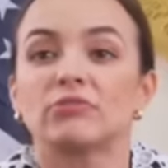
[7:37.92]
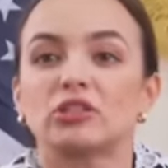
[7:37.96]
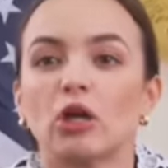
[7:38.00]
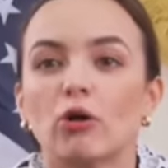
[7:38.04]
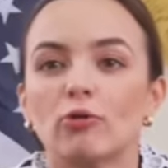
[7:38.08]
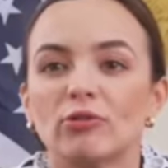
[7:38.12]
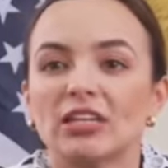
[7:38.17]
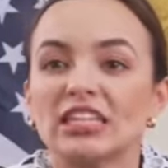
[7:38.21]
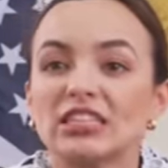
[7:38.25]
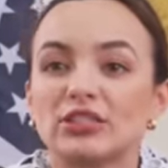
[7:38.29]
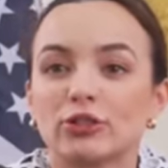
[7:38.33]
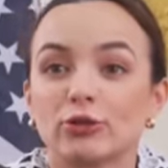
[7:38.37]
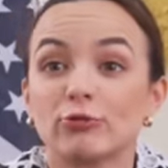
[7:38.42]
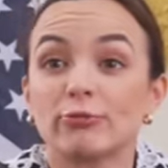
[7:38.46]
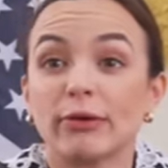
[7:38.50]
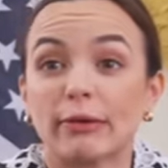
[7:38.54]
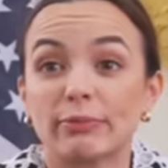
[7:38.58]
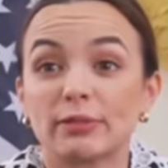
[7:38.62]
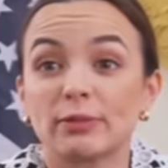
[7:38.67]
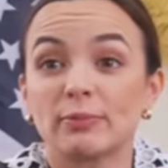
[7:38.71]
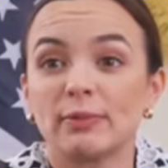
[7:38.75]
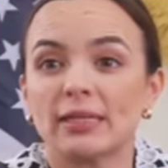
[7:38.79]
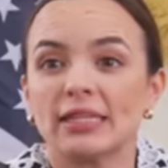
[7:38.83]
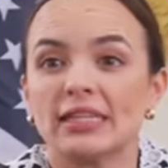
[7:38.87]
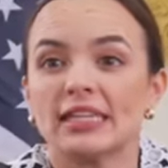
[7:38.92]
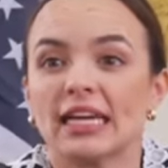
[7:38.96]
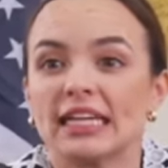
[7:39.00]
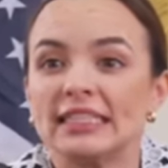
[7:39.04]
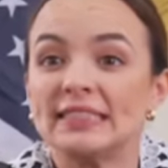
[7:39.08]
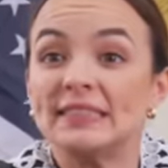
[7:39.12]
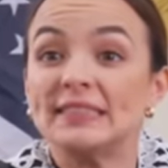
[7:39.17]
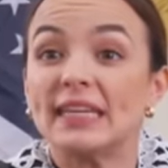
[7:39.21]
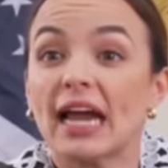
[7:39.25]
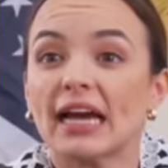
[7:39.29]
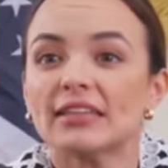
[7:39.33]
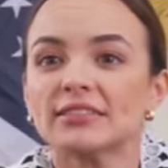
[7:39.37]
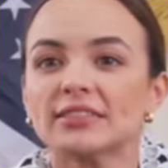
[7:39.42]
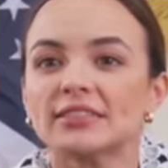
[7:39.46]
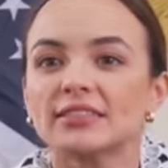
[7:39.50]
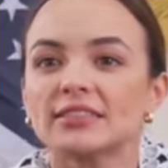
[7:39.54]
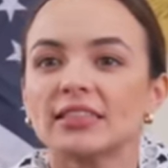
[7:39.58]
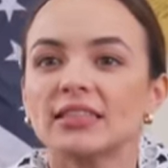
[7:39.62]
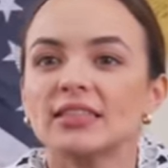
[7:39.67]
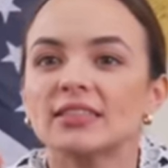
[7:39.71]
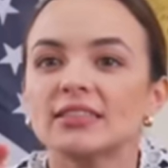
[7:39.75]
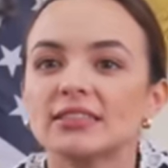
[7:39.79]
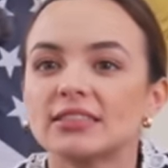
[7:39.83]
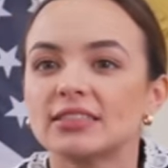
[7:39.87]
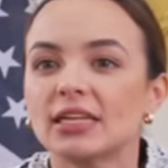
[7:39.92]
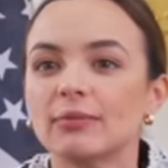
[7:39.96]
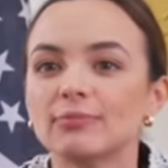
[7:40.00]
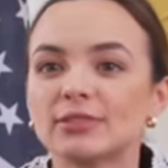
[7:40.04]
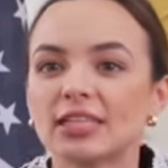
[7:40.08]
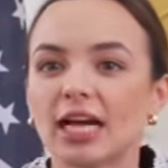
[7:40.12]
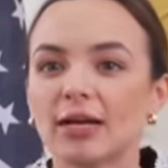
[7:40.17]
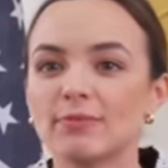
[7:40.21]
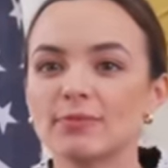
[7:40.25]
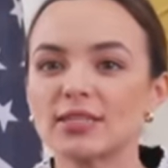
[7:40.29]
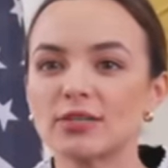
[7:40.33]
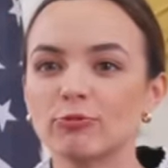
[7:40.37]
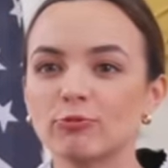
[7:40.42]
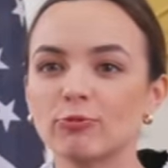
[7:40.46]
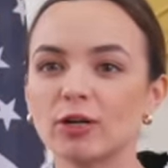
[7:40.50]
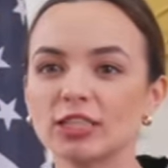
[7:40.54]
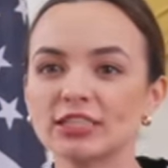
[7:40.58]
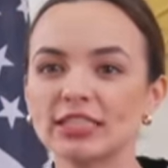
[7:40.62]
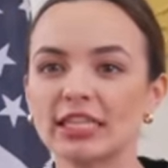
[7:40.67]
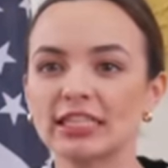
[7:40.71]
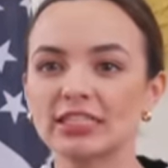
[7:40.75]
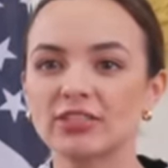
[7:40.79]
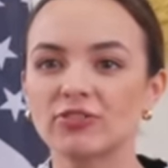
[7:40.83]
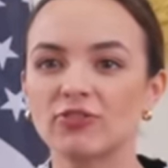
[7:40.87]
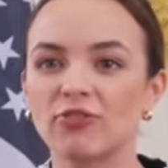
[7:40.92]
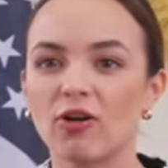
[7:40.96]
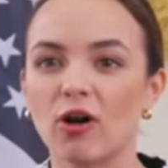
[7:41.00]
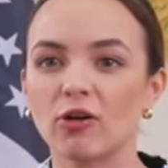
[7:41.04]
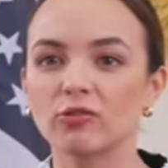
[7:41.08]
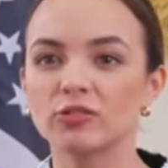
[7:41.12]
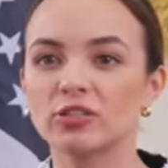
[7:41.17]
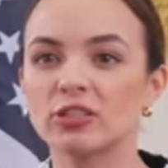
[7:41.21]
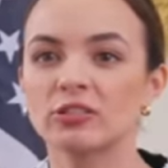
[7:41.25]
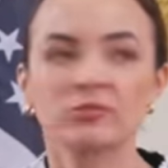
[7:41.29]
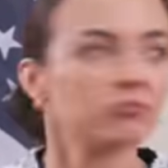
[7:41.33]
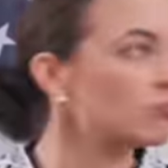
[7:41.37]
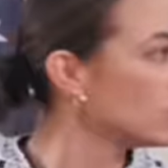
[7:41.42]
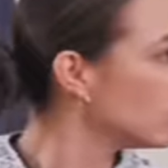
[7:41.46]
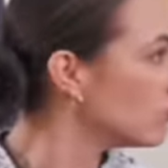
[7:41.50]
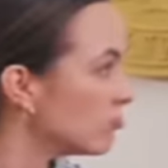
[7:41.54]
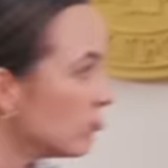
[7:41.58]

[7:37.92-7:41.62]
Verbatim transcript: Don't interrupt me, and yes, sometimes it was his fault.